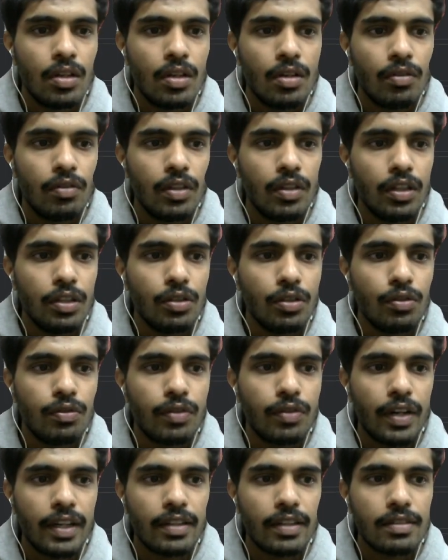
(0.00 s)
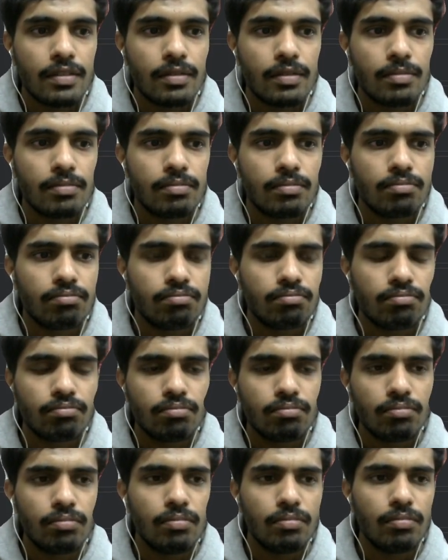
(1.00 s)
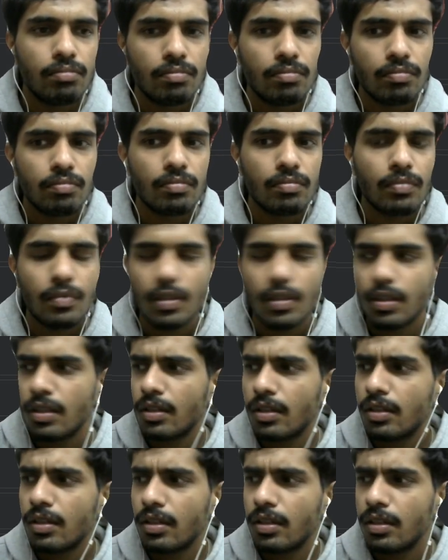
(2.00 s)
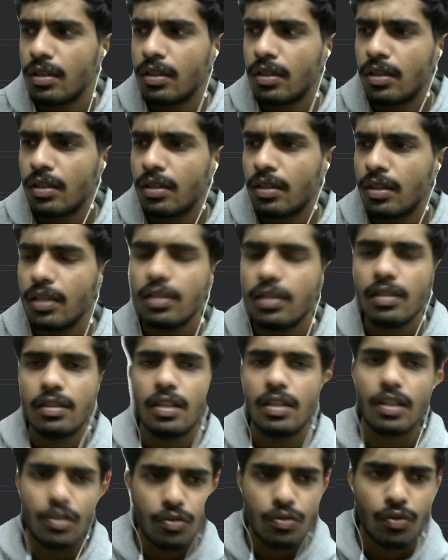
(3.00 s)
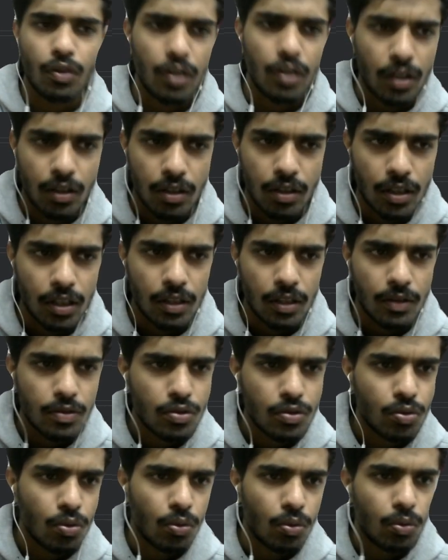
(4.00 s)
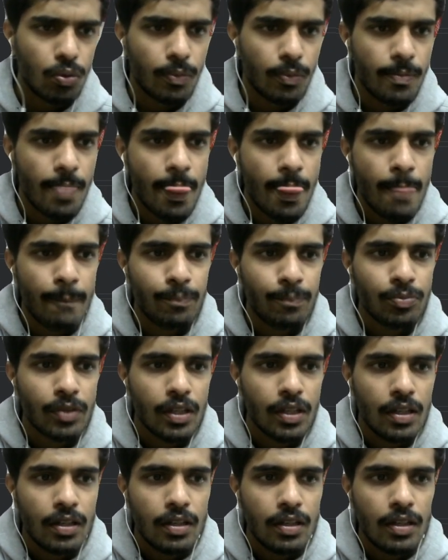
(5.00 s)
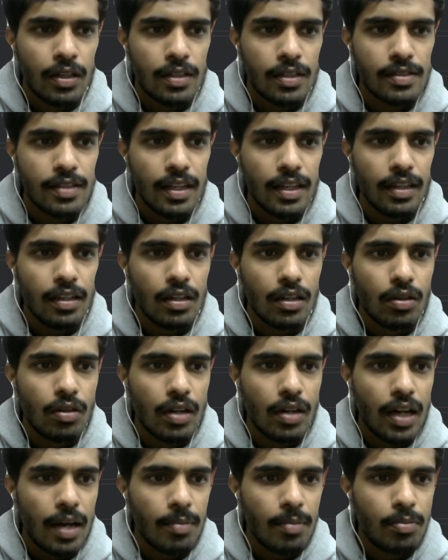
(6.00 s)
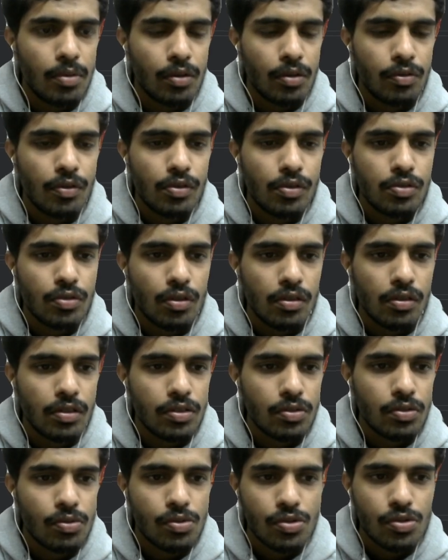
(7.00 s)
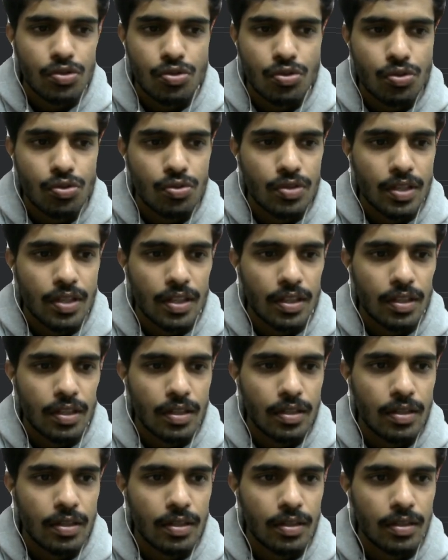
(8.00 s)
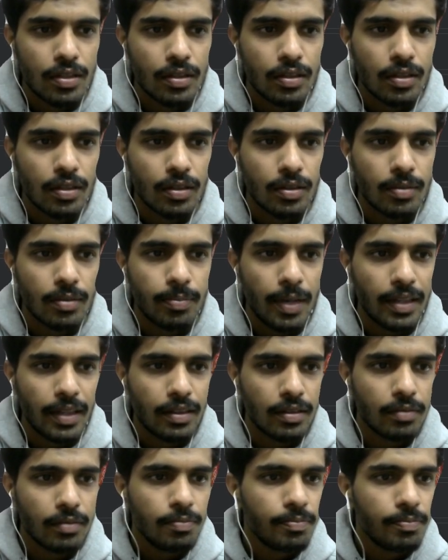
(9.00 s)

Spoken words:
we need to find some other things for it, right? So inside our Colab book, we will solve this question using the Python.